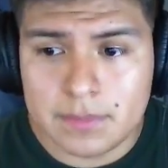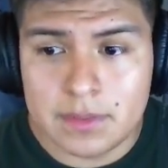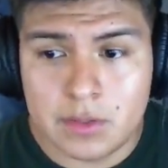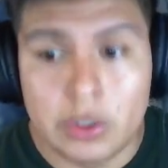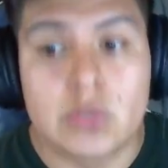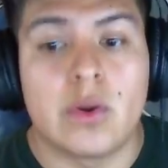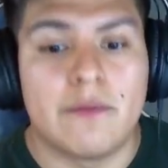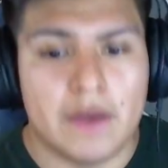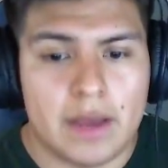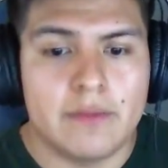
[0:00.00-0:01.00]

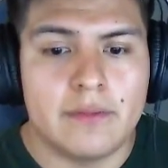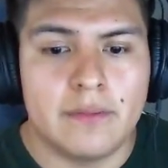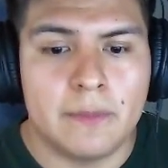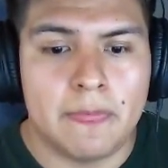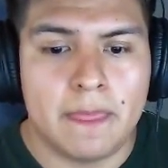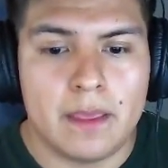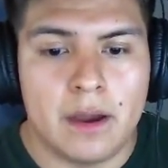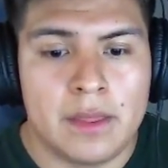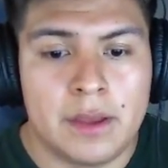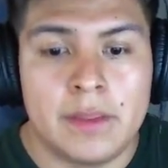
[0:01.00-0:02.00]
325
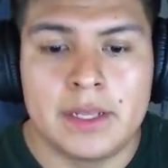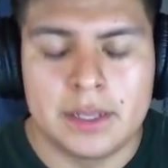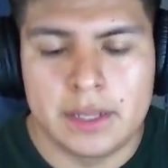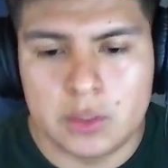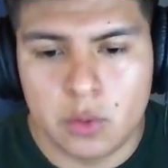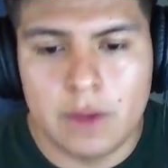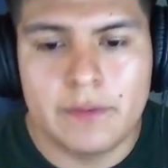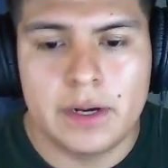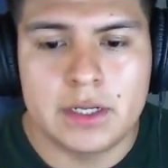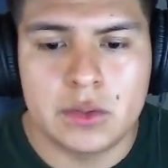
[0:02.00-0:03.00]
on the 12
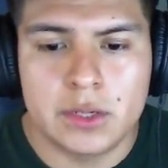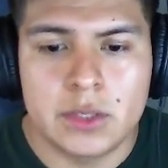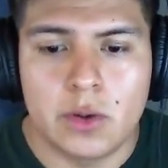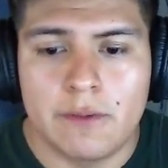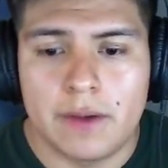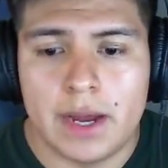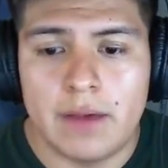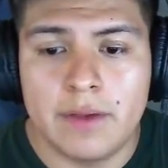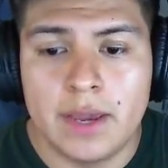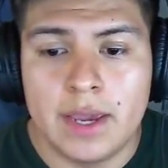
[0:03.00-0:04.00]
years, 325.